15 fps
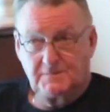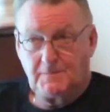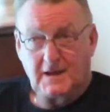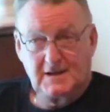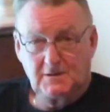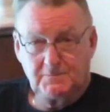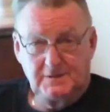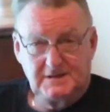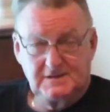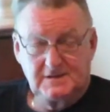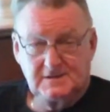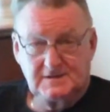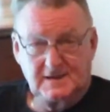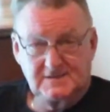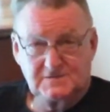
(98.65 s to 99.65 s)
A panel
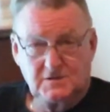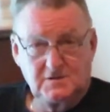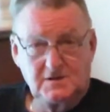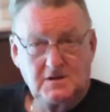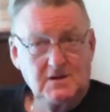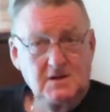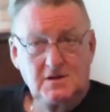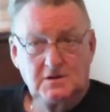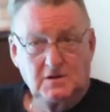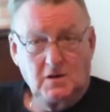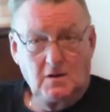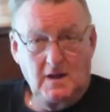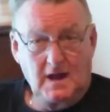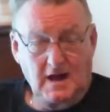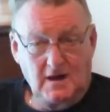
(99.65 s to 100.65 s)
beater does not
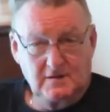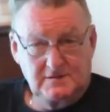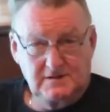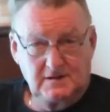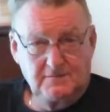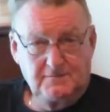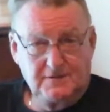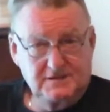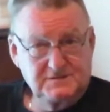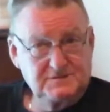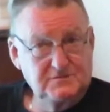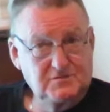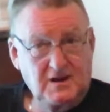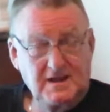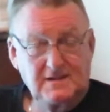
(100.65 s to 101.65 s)
go out and
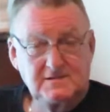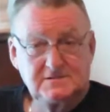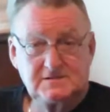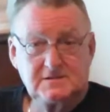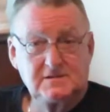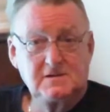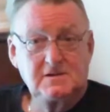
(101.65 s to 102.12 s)
fix drains.